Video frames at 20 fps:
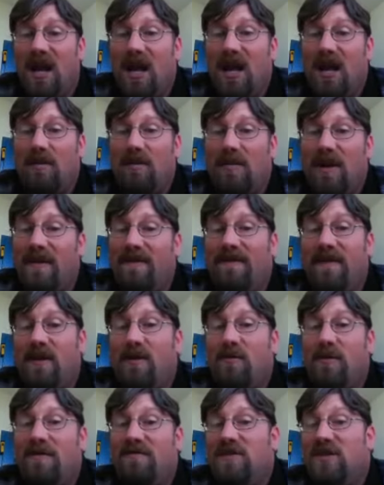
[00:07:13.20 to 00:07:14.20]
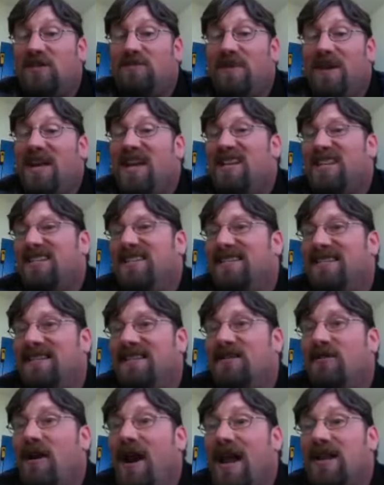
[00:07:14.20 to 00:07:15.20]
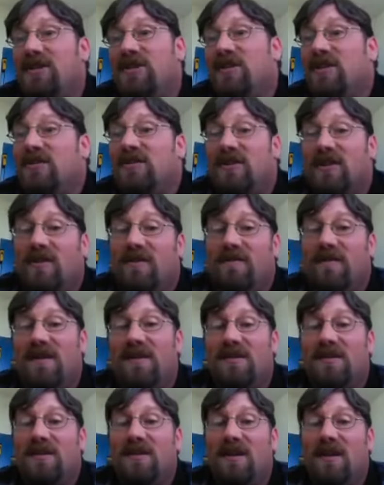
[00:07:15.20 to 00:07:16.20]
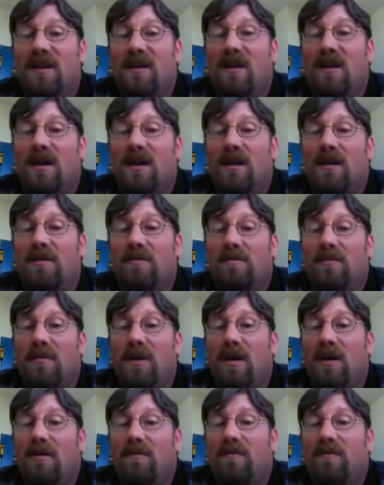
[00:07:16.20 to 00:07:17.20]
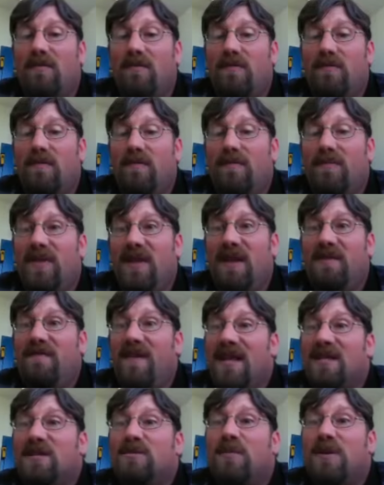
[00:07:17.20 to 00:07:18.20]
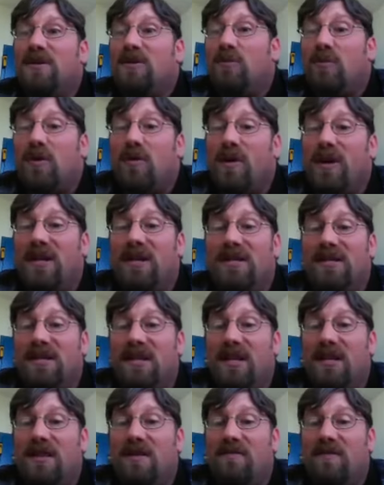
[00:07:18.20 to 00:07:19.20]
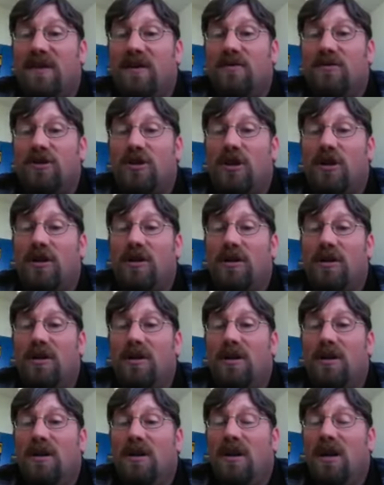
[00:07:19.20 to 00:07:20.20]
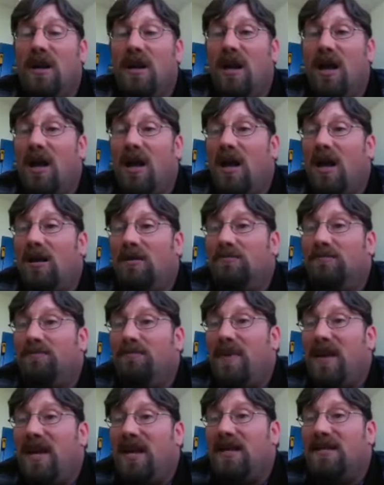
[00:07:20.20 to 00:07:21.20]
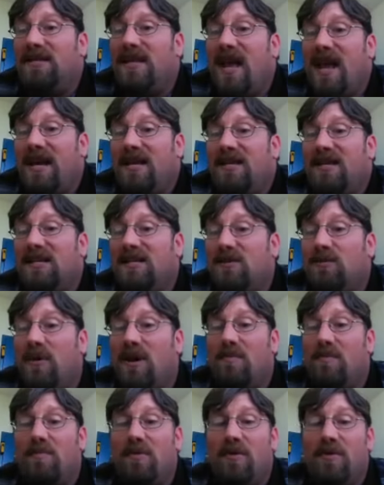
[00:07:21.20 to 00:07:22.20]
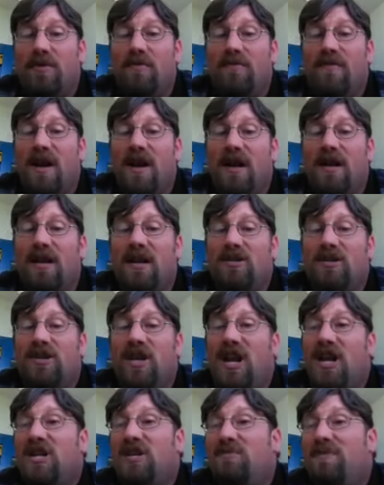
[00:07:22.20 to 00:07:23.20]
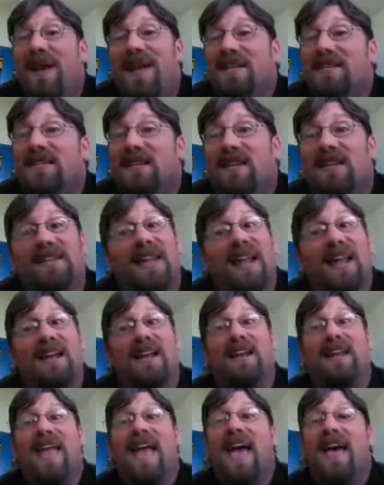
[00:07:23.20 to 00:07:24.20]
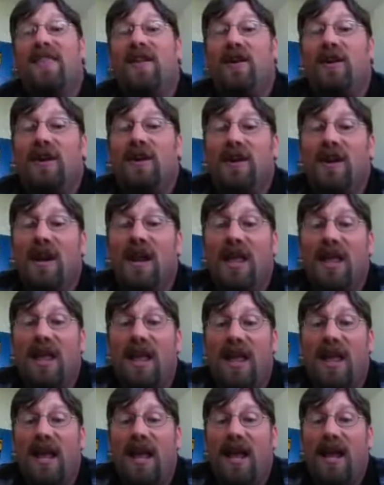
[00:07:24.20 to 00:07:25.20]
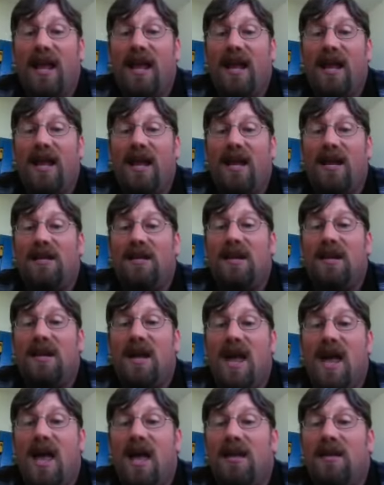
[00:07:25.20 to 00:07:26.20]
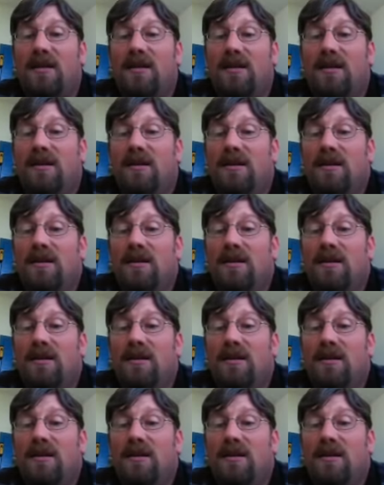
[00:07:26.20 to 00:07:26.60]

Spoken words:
I feel we've just begun to scratch the surface of the advancements we're going to see in the future. Being scientists, we improve on and change based on data gathered, and the